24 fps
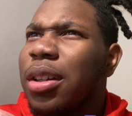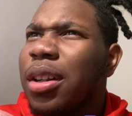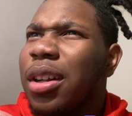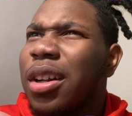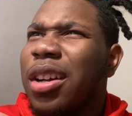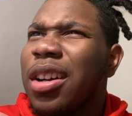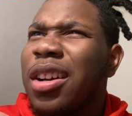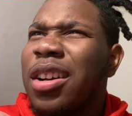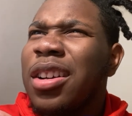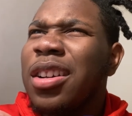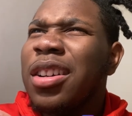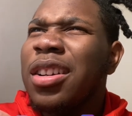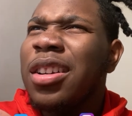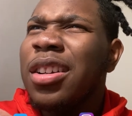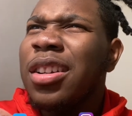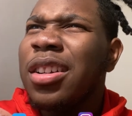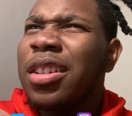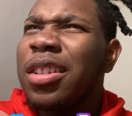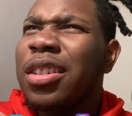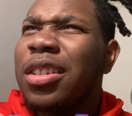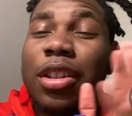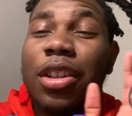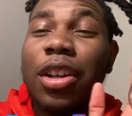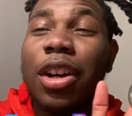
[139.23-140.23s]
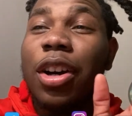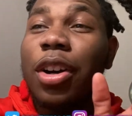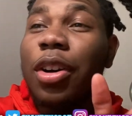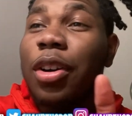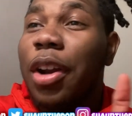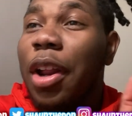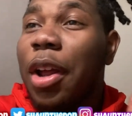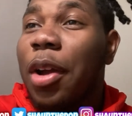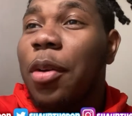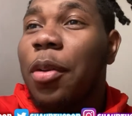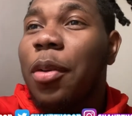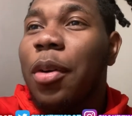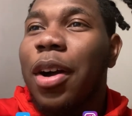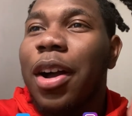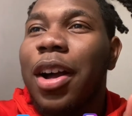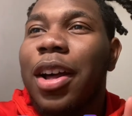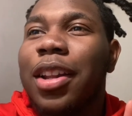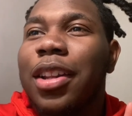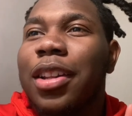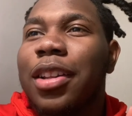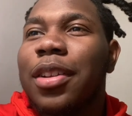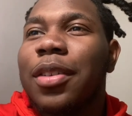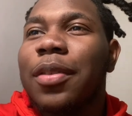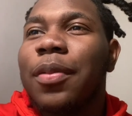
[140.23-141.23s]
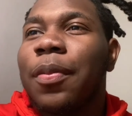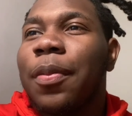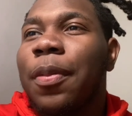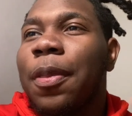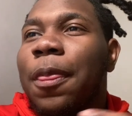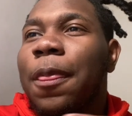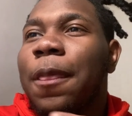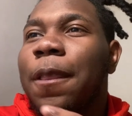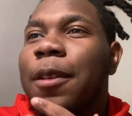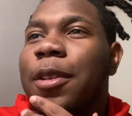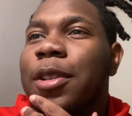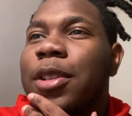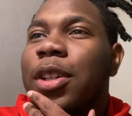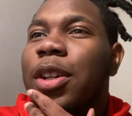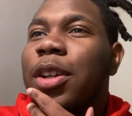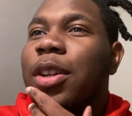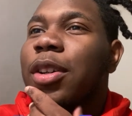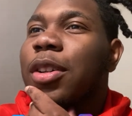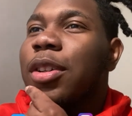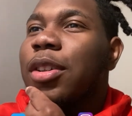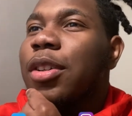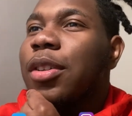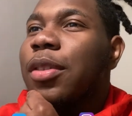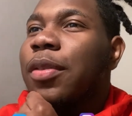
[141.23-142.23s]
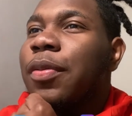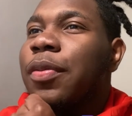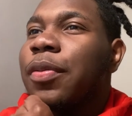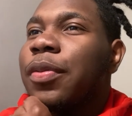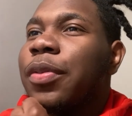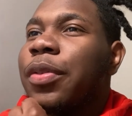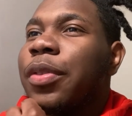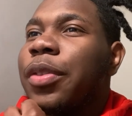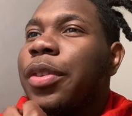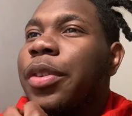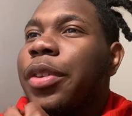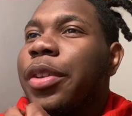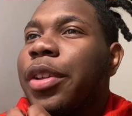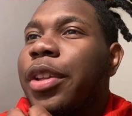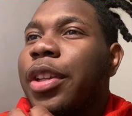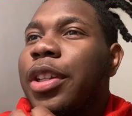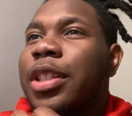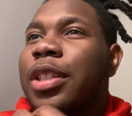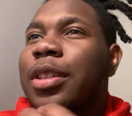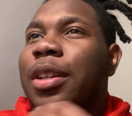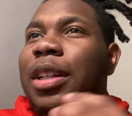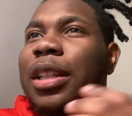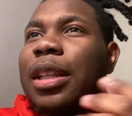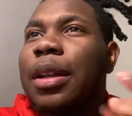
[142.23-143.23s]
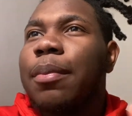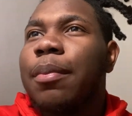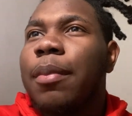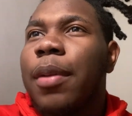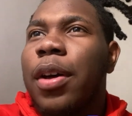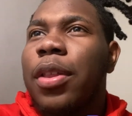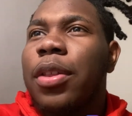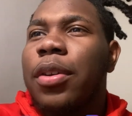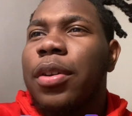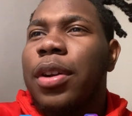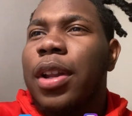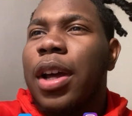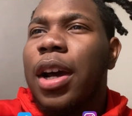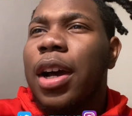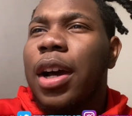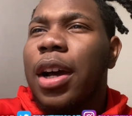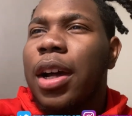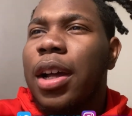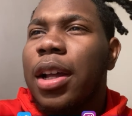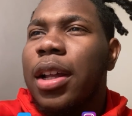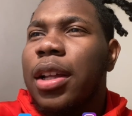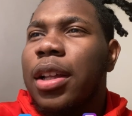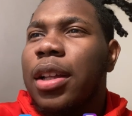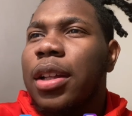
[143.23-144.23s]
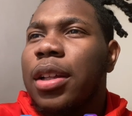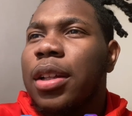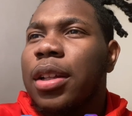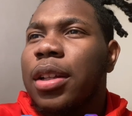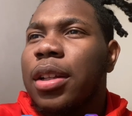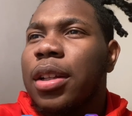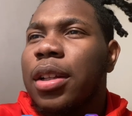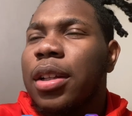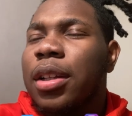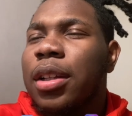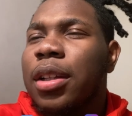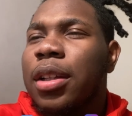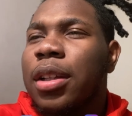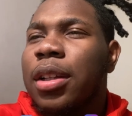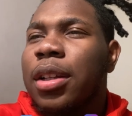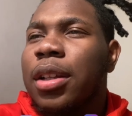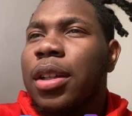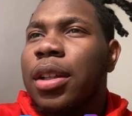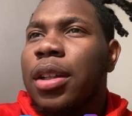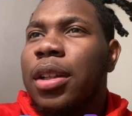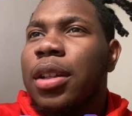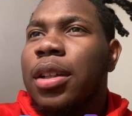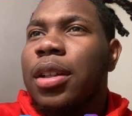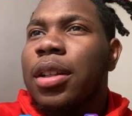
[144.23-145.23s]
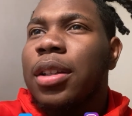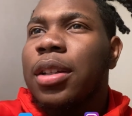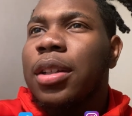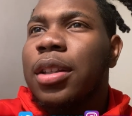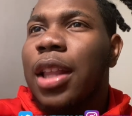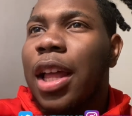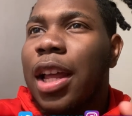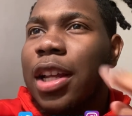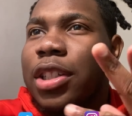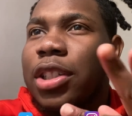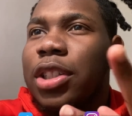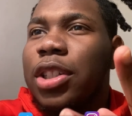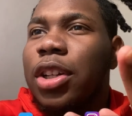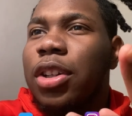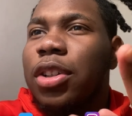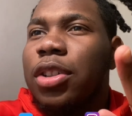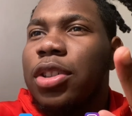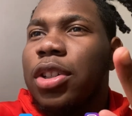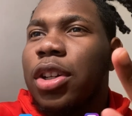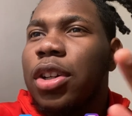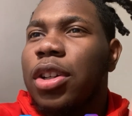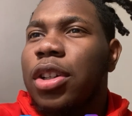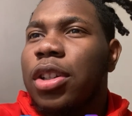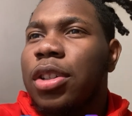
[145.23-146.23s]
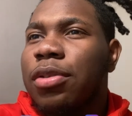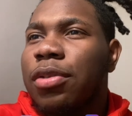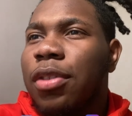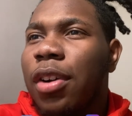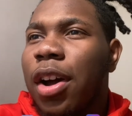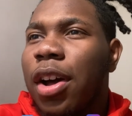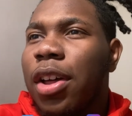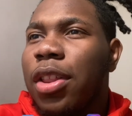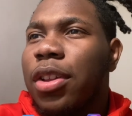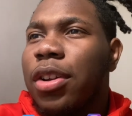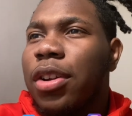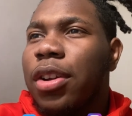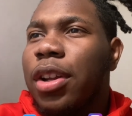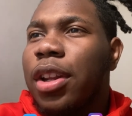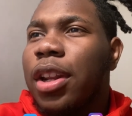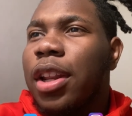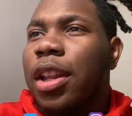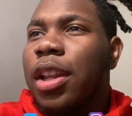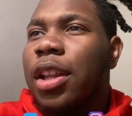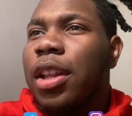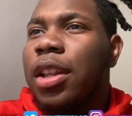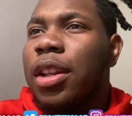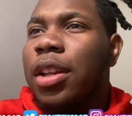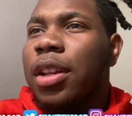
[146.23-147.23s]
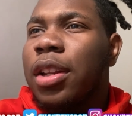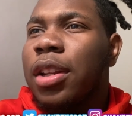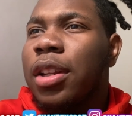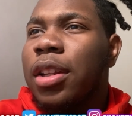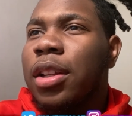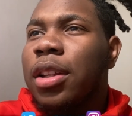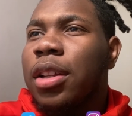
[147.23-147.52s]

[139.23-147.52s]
Huh? Yo, they wildin'. So, it seemed like the mother died. That's JoJo, his father. And then